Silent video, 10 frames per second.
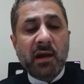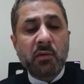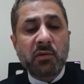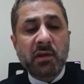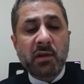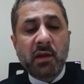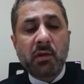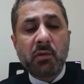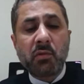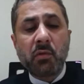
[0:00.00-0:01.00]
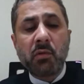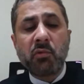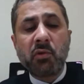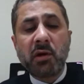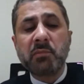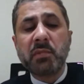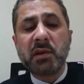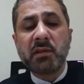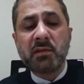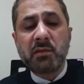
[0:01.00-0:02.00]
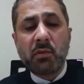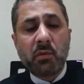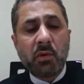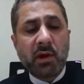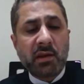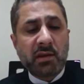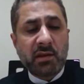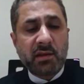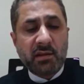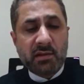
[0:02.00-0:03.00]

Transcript: out aloud, O Muhammad, O Ali,